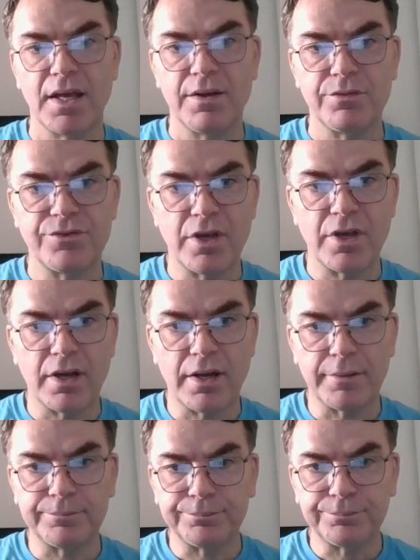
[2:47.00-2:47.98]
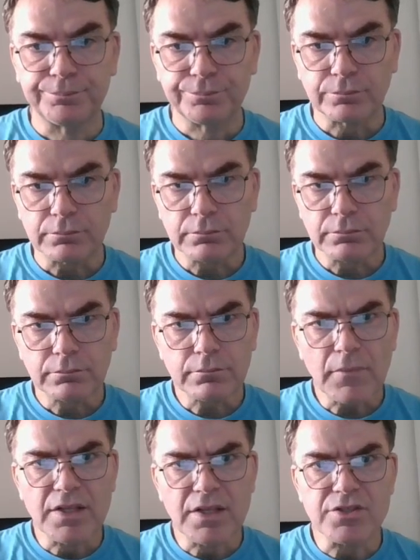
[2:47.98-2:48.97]
The
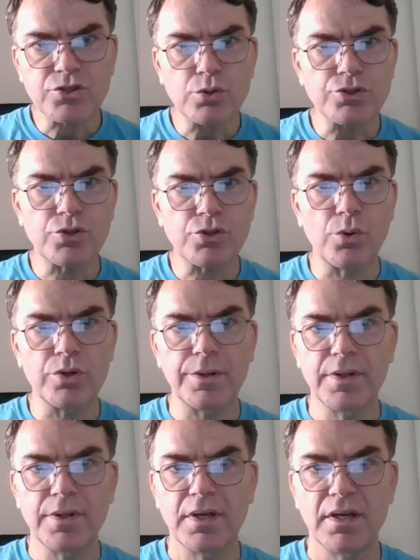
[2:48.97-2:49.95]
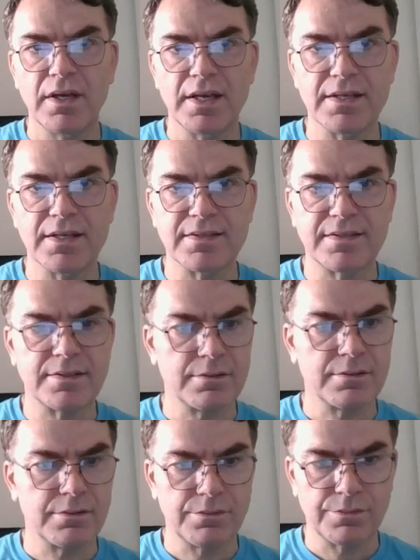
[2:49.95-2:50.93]
source code is
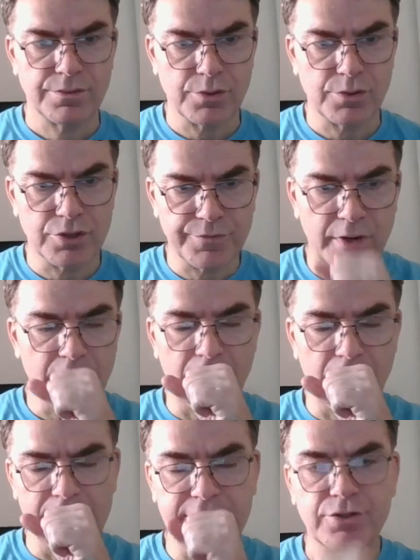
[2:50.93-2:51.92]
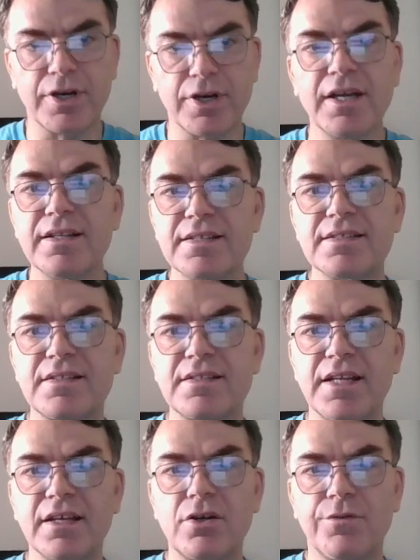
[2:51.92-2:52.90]
sort of sorry, this is the
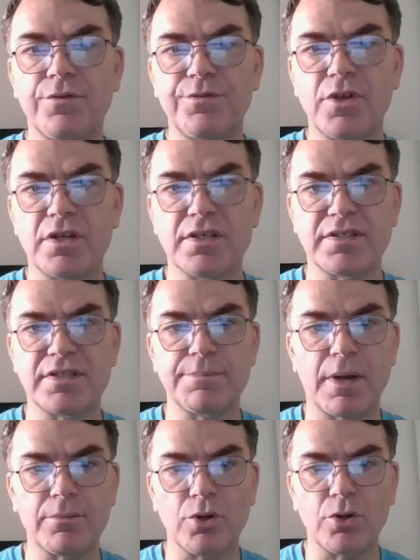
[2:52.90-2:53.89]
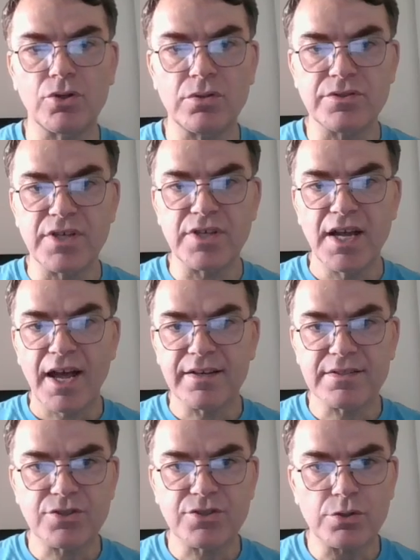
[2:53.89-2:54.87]
link of the CPAN modules, and
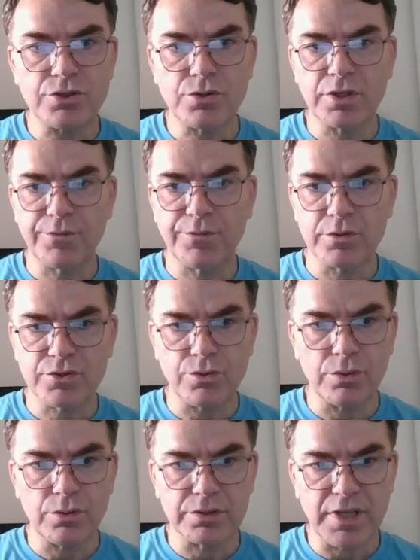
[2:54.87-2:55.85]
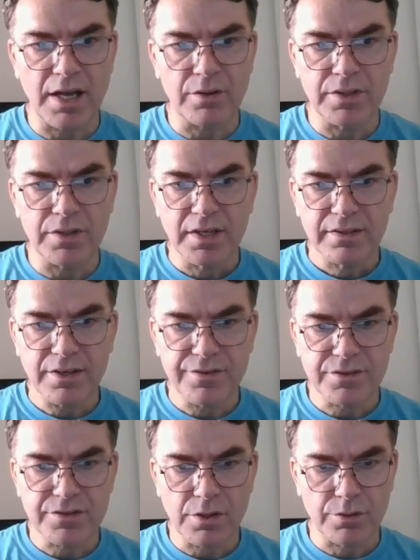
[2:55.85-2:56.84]
the source code, if you scroll down, there
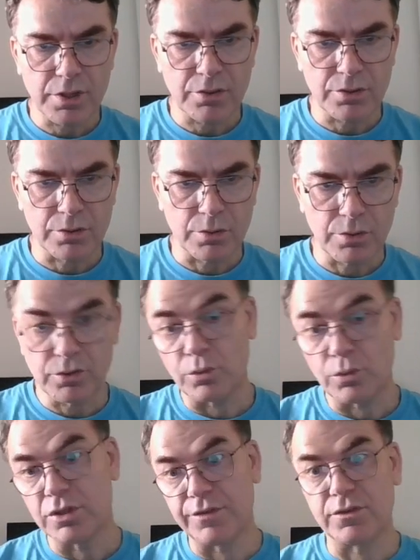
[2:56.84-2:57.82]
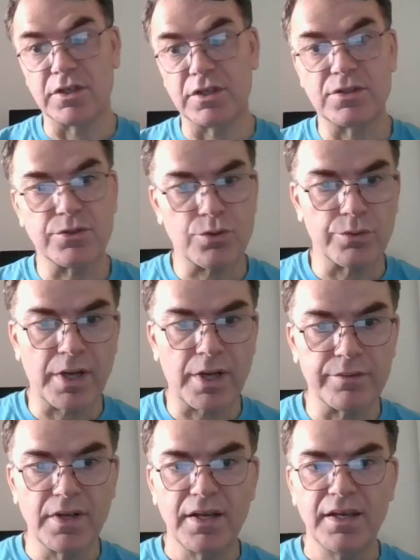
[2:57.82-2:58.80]
is, I don't know, you don't even need to scroll
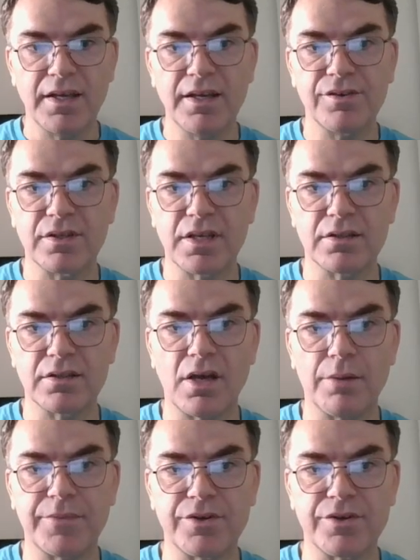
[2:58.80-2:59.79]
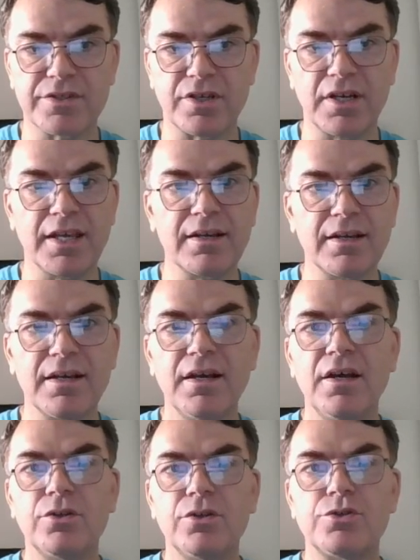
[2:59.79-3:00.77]
down. Here in GitHub there is the link
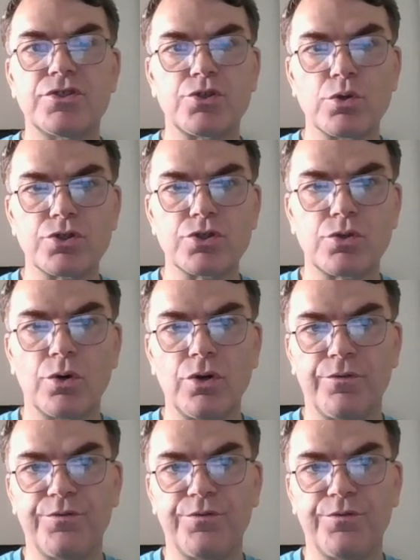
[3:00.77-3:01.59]
to the source code of